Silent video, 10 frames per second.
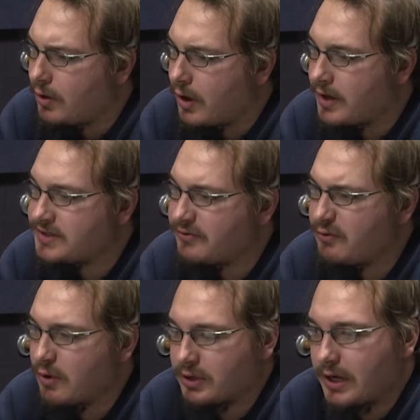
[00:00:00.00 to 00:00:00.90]
In a
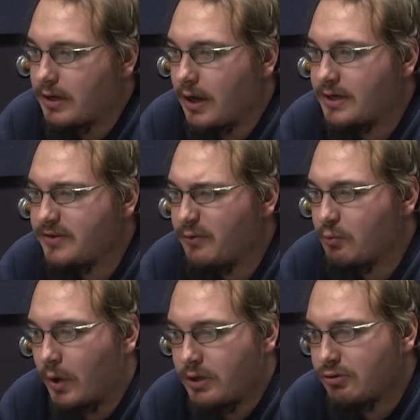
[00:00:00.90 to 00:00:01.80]
different
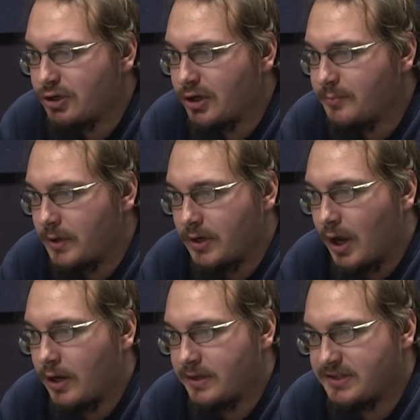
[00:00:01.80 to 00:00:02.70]
way you could, but
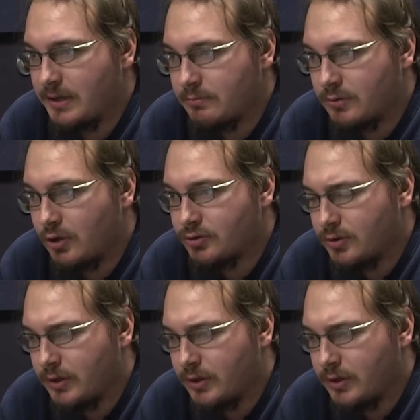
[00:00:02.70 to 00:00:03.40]
not in the same culture.